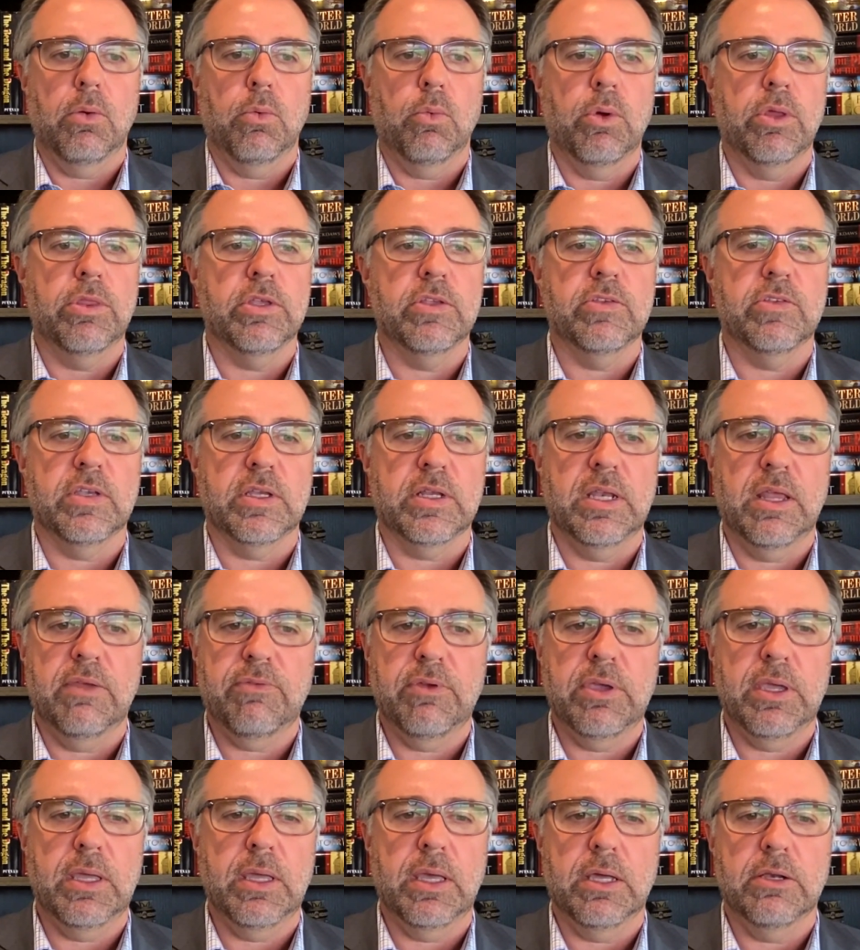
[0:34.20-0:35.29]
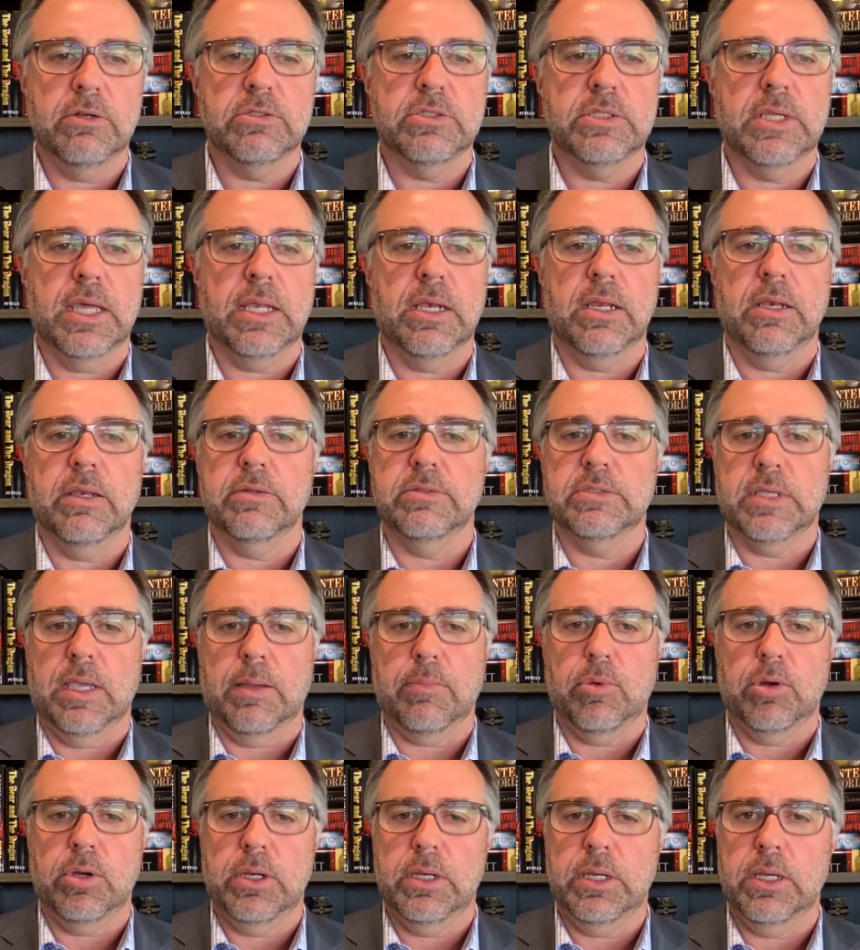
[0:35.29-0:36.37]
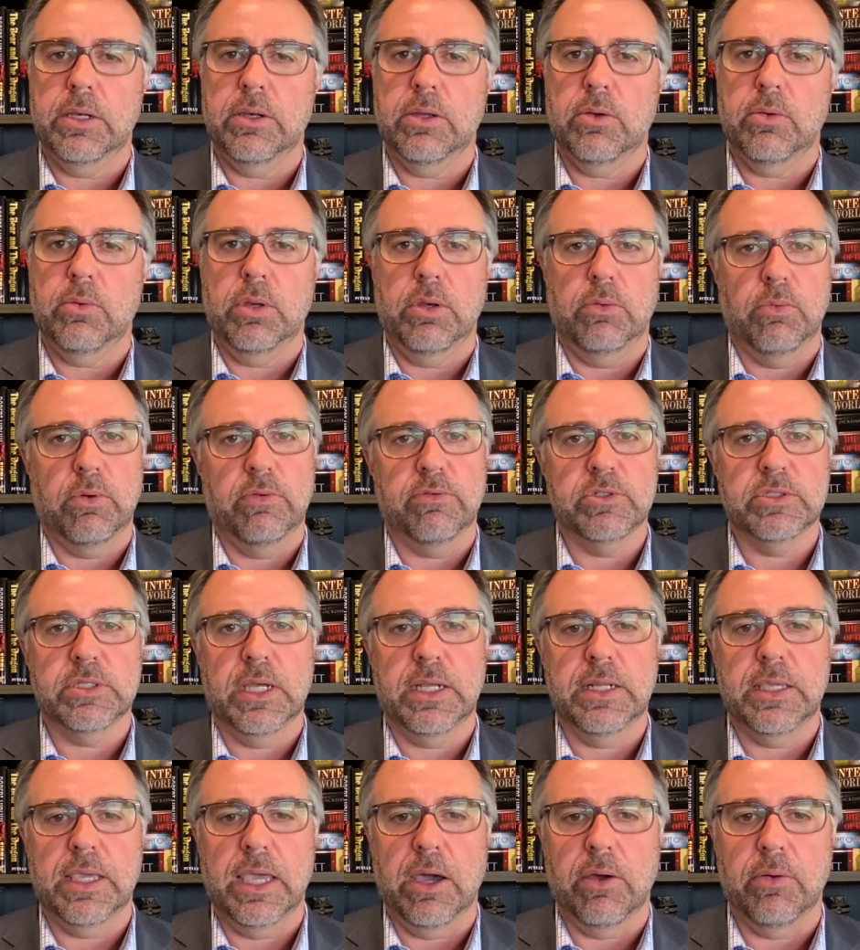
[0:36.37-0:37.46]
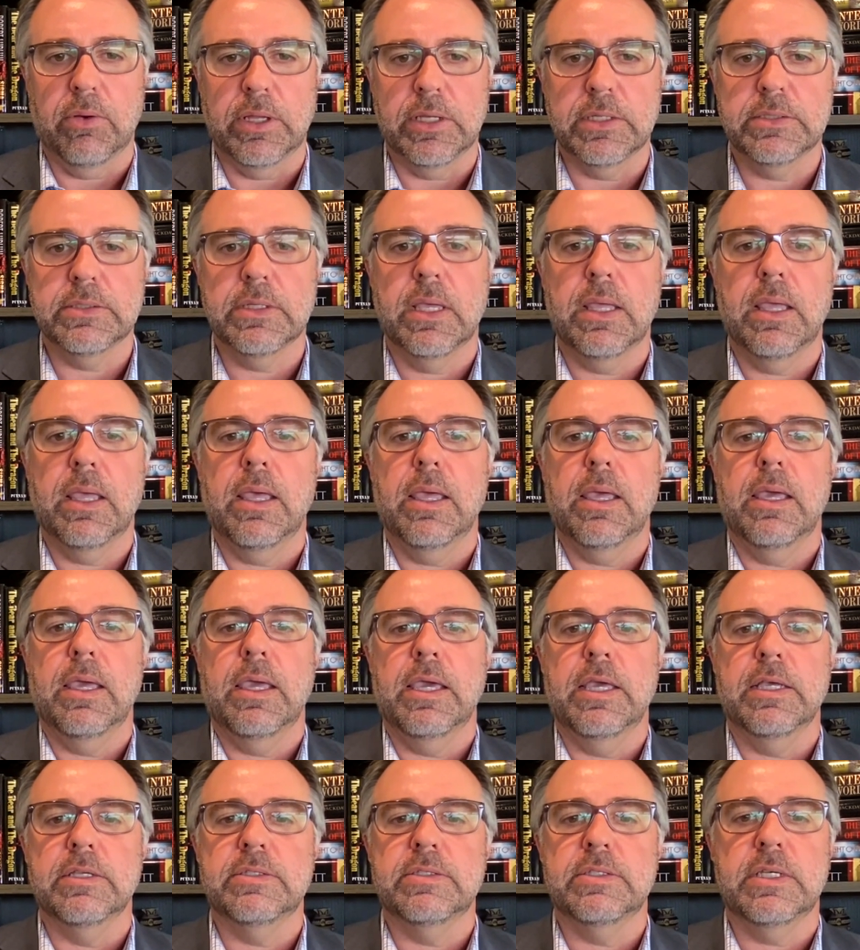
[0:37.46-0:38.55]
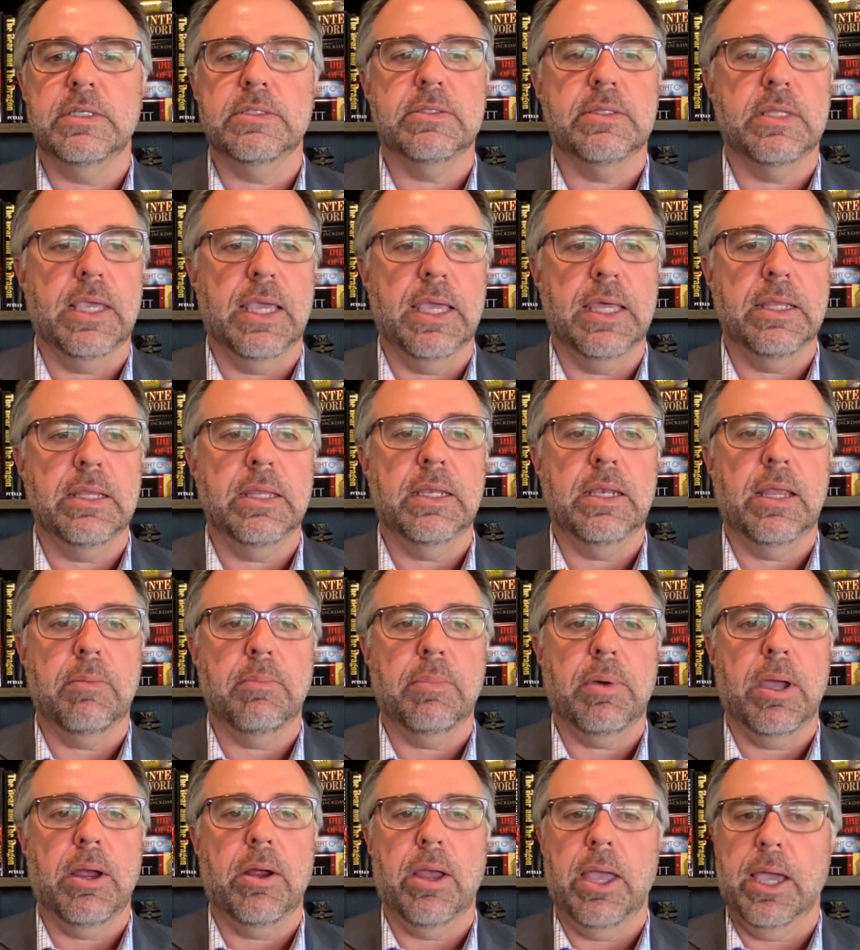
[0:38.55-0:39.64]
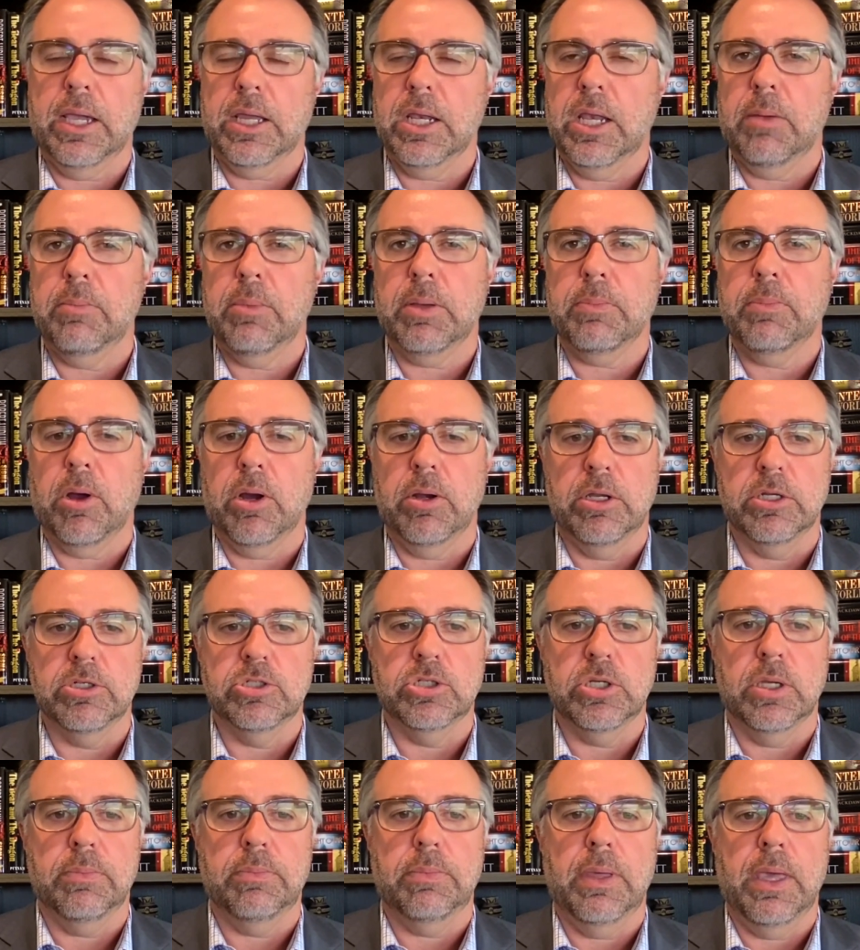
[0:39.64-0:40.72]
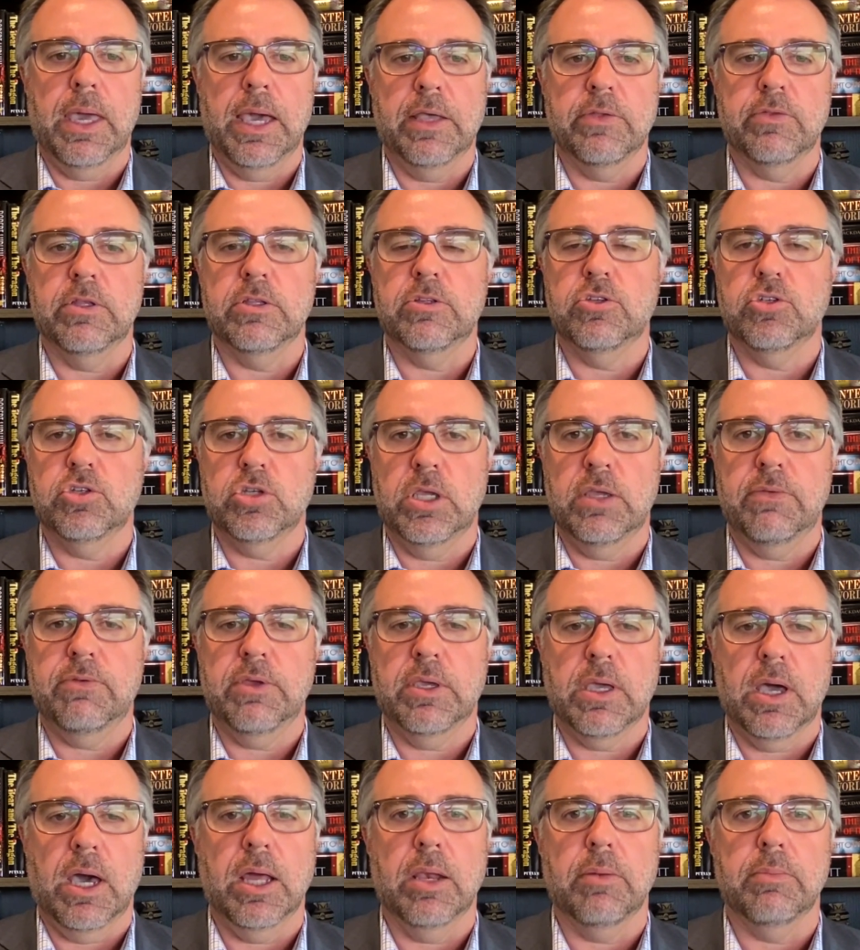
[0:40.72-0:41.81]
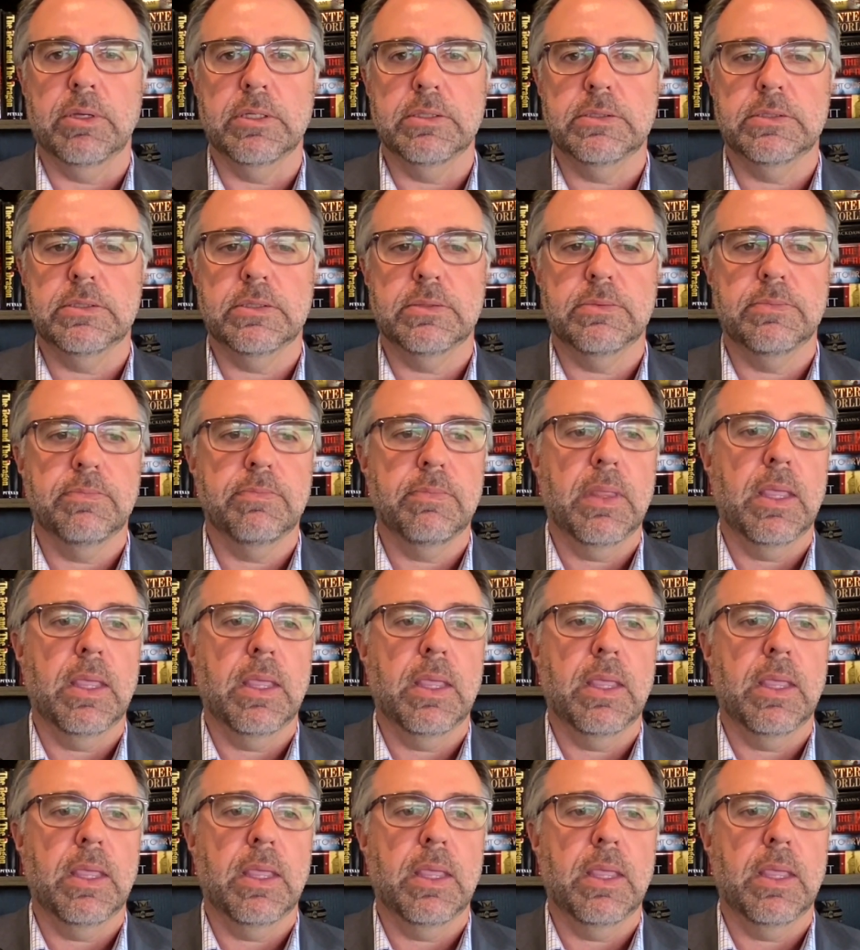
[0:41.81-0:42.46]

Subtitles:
With his significant understanding of San Bernardino and Riverside counties, he assists the Inland Empire Economic Partnership as its chief economist.